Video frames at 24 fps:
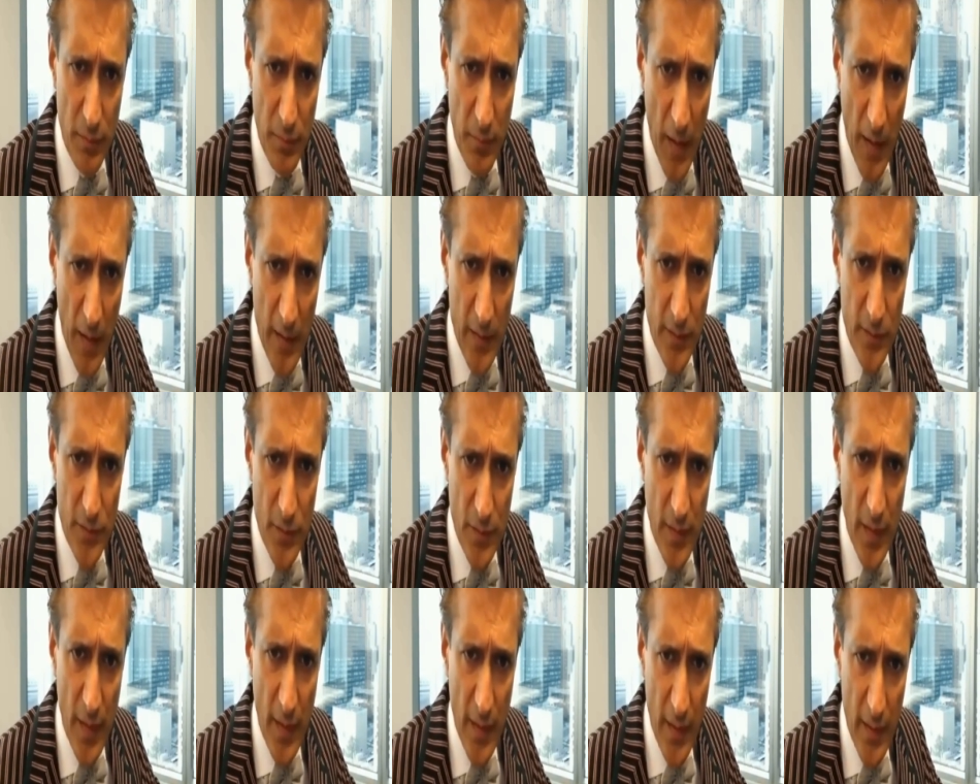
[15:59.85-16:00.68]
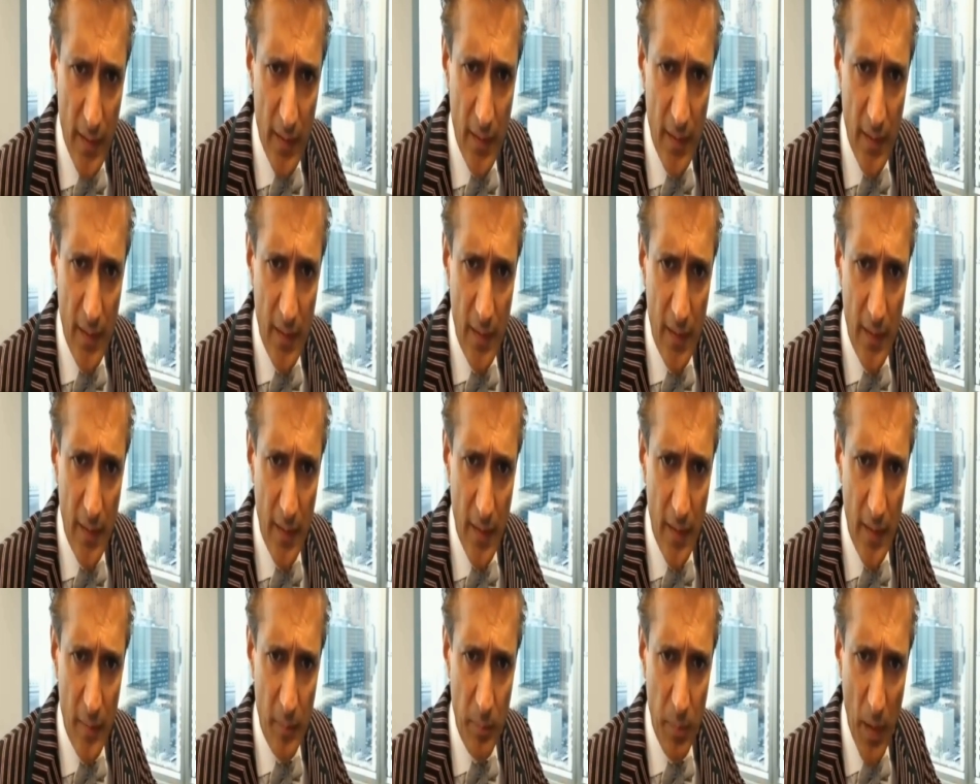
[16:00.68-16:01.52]
find today
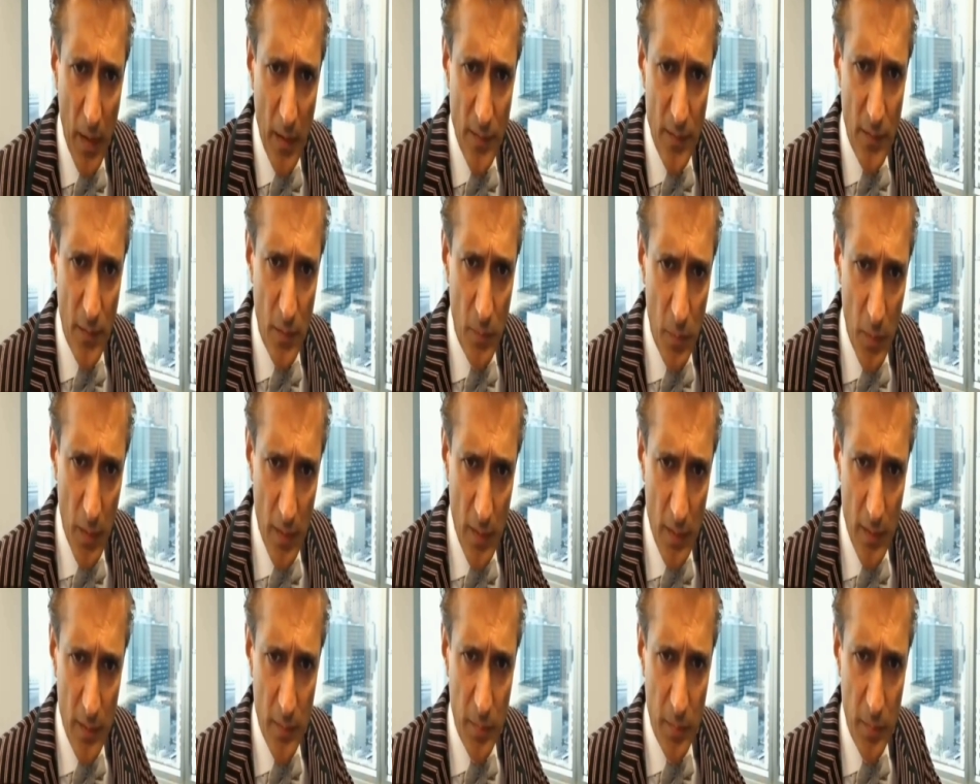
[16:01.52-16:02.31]
in parts of the world,